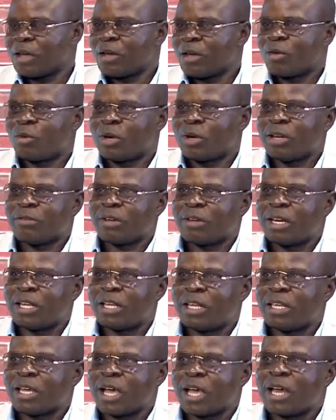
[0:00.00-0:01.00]
whenever
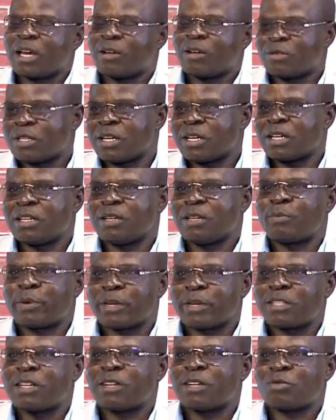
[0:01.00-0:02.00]
they announced that the
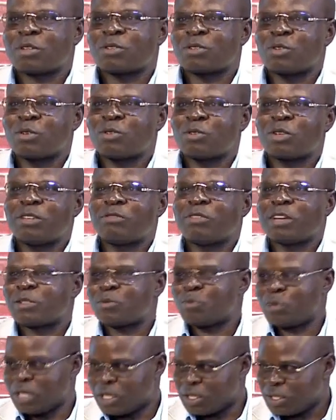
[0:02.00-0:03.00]
president was going to give a
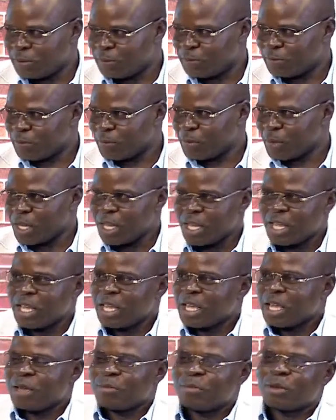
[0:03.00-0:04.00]
speech,
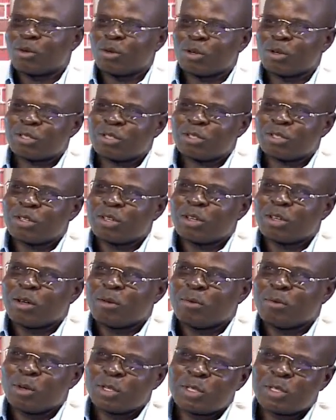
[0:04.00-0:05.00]
because
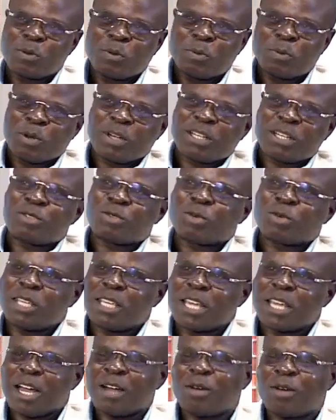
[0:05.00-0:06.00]
most people wanted to
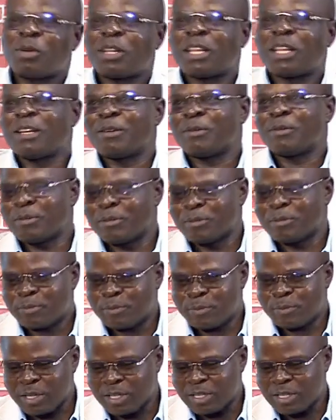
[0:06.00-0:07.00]
hear whether the
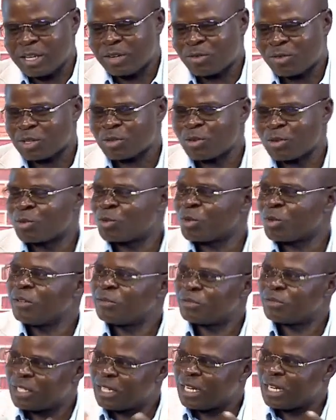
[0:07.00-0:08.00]
president was going to
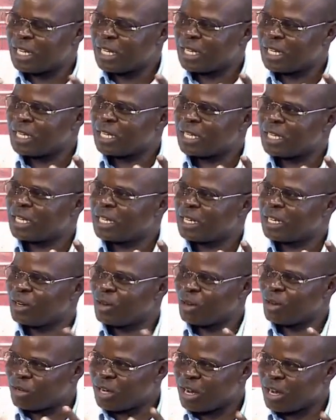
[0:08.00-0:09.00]
lift the
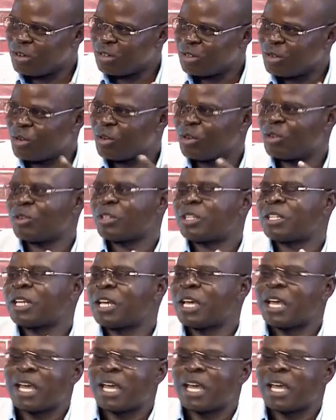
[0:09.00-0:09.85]
lockdown or not,